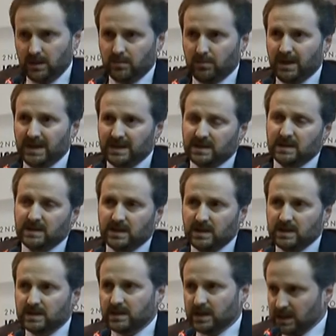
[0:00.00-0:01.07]
many
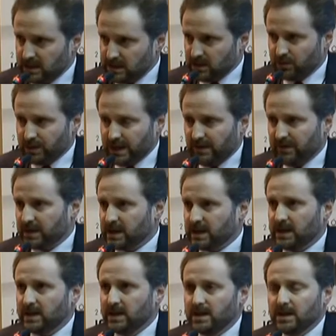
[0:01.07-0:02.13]
cities in South
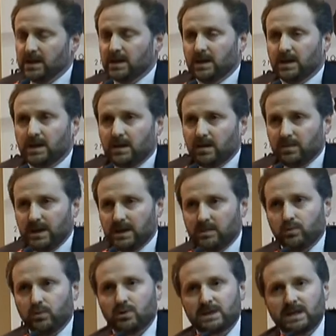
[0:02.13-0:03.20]
Africa, be it Port